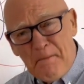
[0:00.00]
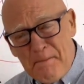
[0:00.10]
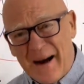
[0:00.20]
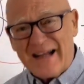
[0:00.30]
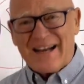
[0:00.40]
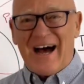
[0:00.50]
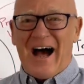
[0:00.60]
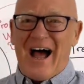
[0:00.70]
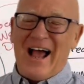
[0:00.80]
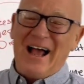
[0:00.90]
But
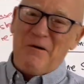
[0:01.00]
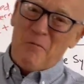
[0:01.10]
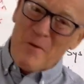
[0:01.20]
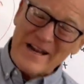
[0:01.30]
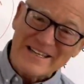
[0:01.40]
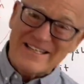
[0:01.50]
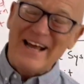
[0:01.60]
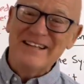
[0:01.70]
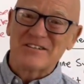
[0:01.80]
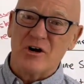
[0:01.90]
when it
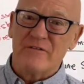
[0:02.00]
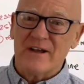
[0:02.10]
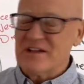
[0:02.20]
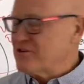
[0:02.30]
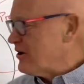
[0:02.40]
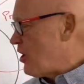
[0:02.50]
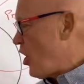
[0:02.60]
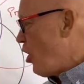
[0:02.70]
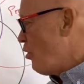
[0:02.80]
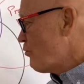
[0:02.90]
takes over, it's got a
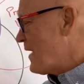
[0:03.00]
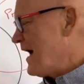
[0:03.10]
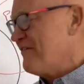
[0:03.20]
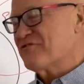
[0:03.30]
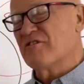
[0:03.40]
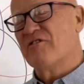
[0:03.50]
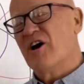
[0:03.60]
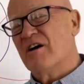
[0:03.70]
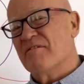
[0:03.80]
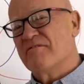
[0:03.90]
whole raft of
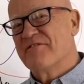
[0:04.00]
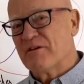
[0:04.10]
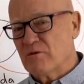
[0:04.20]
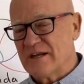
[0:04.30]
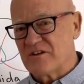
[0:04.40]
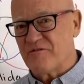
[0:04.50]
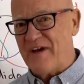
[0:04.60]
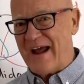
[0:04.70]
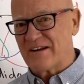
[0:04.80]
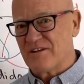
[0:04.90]
virulence
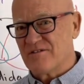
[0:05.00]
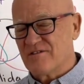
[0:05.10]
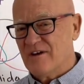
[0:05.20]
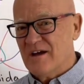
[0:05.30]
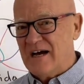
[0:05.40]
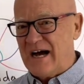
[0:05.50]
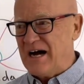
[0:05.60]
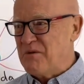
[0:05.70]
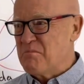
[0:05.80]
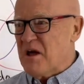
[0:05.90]
factors
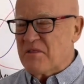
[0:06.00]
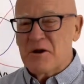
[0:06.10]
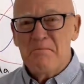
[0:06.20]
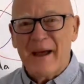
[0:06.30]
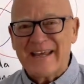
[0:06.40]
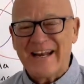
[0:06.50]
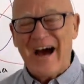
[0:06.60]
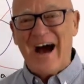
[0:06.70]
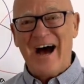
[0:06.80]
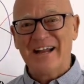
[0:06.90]
that make it
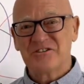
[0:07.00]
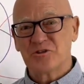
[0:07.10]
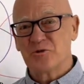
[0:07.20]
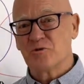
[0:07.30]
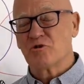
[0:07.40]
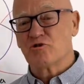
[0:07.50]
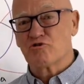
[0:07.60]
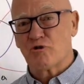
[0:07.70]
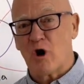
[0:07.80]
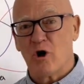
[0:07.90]
hard to
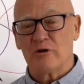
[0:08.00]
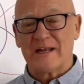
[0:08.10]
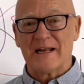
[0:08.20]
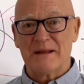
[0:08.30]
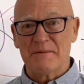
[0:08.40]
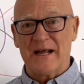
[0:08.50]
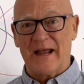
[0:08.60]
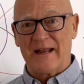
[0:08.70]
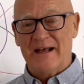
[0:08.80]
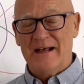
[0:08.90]
control and eliminate.